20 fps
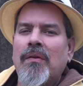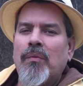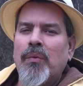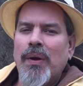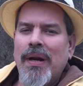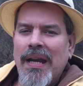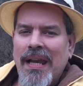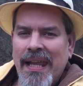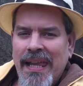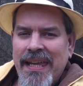
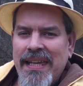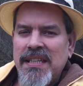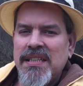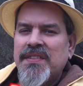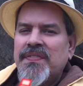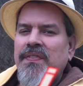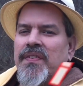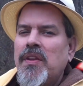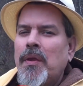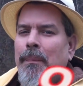
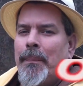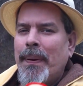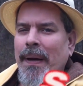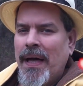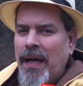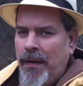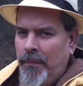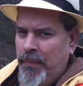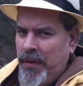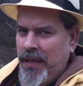release for the
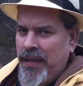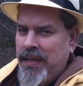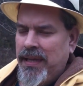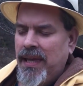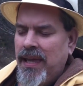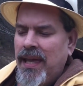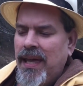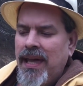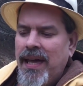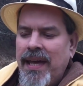
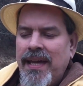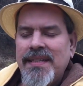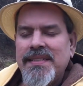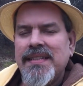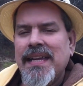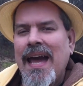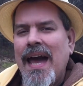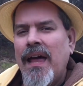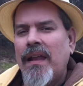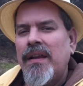public. He's
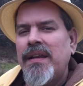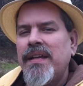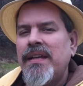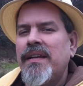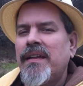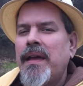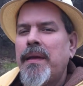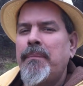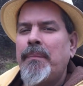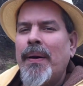calling
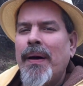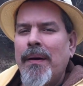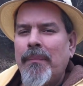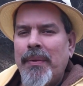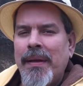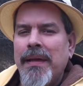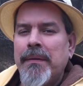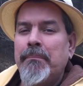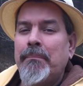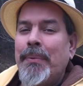it a
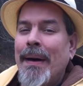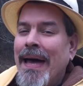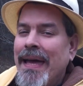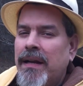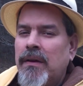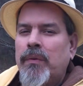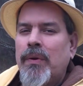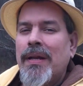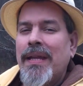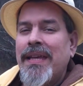public
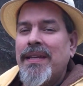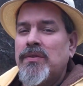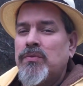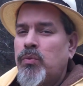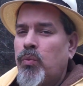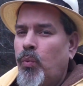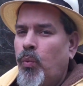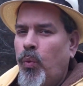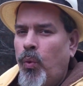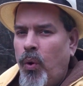beta release
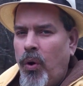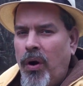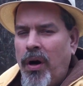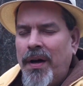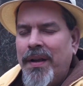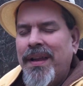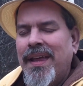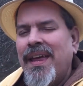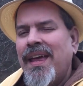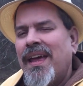
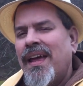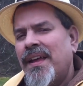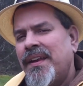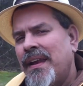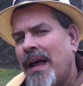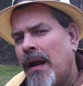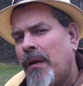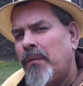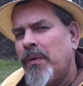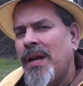one.
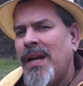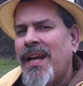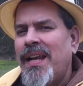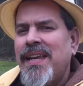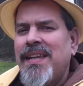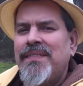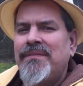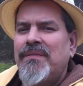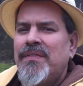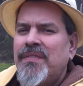Not
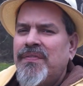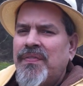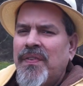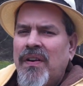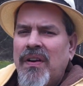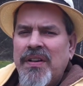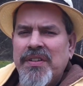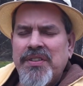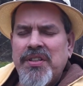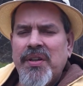really
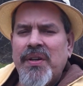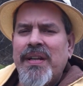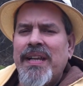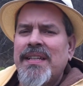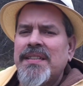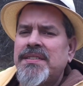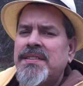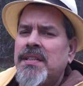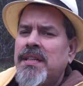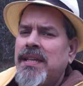referring to it
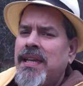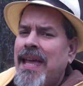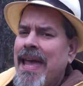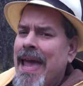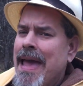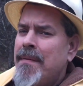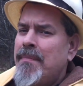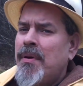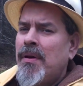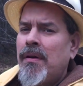as the
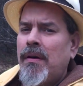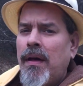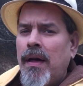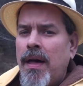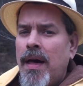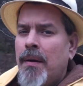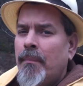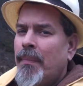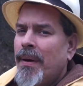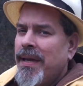gamma,
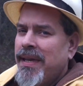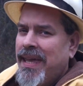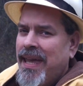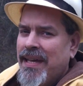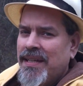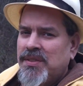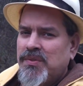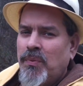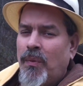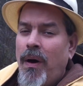but
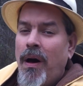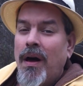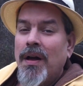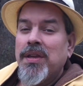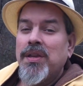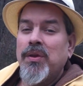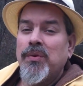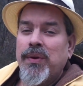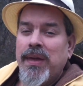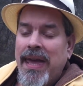guess what?
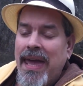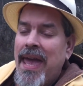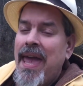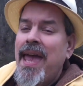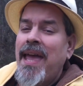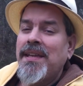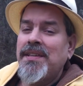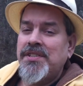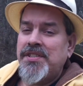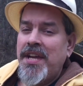You
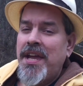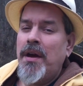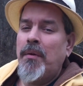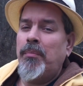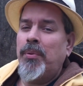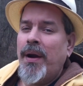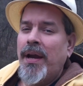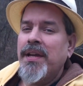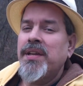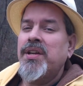can
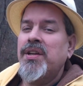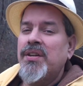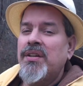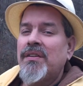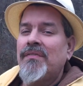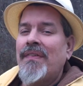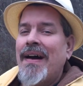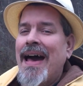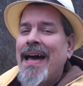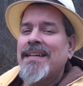jailbreak your
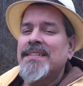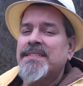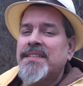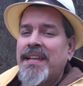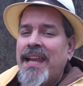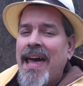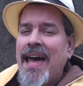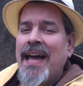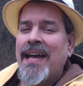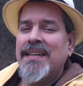device
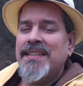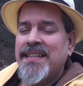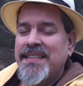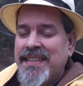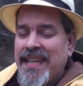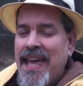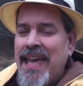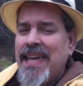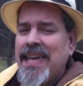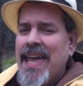today,
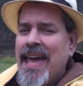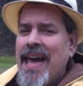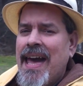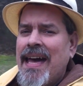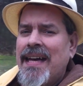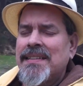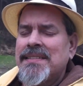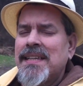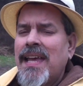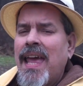today
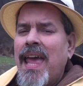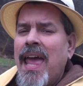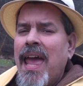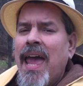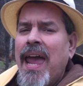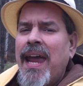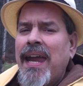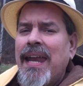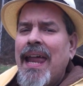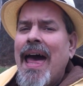guys,
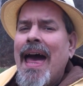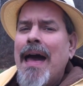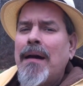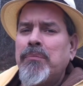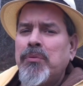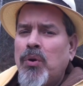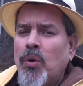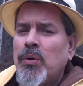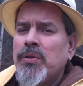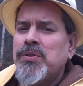and
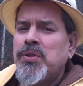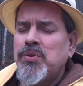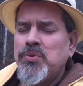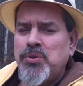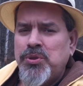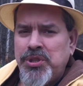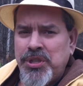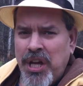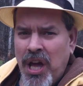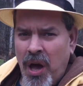I'm going to
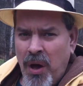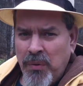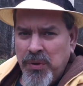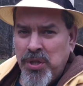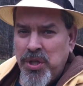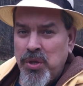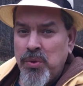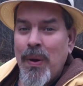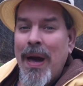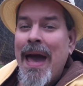show
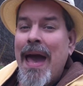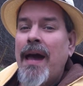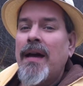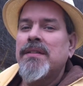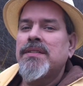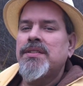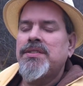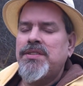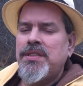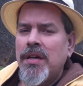you how
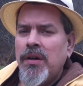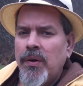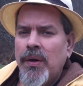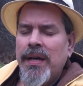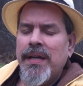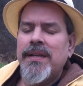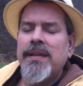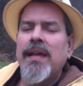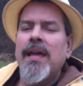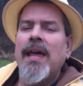to do
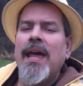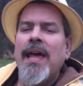it.